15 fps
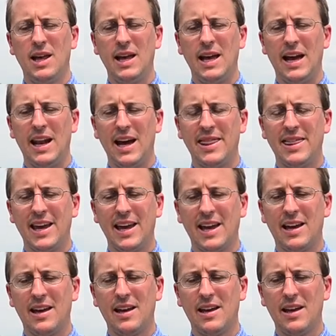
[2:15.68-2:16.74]
And I think
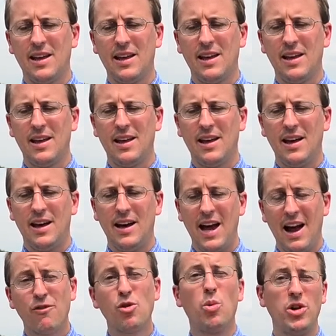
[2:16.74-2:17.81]
uh,
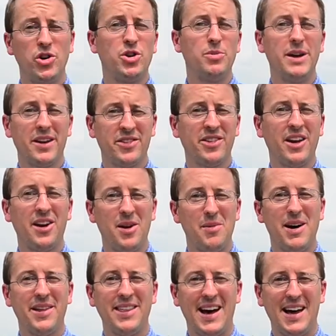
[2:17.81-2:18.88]
everyone should be excited
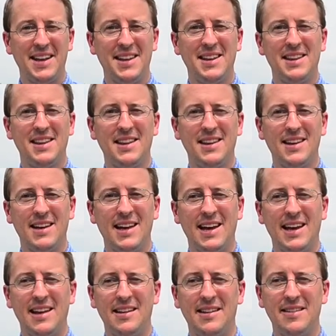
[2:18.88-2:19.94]
about that.
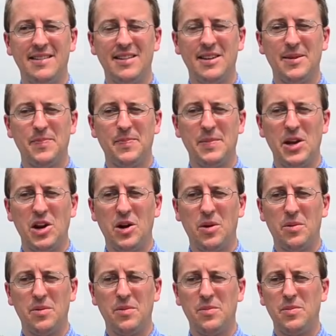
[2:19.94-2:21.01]
And, you
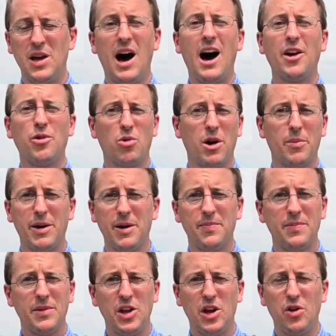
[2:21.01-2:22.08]
know, beyond rugby,
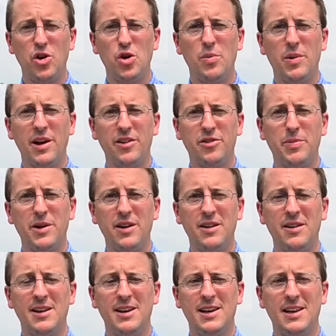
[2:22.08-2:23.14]
you know, Neumann has been
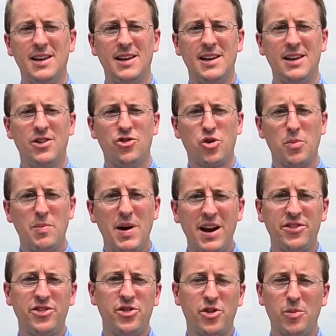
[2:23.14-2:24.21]

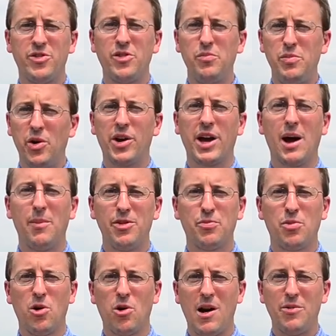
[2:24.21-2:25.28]
tremendous in terms of building up its
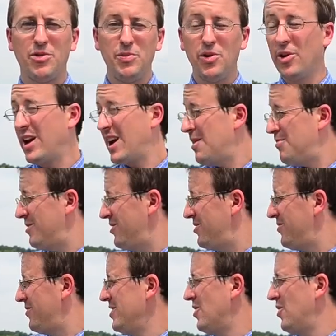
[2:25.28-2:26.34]
programs, building up this
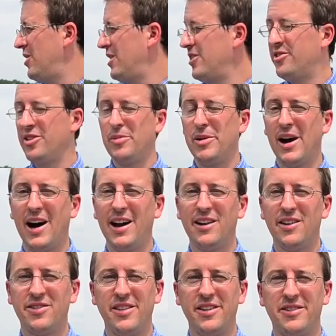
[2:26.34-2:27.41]
field that you see behind
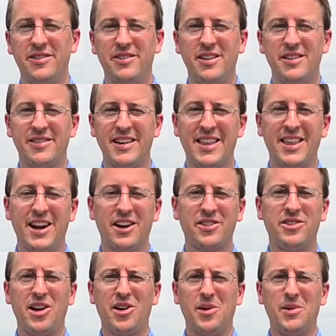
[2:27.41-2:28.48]
us, this, this athletic
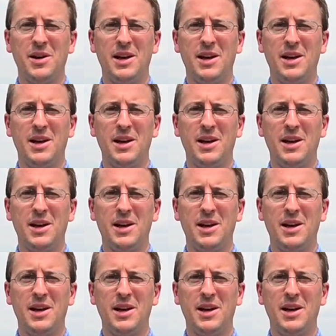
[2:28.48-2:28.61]
center,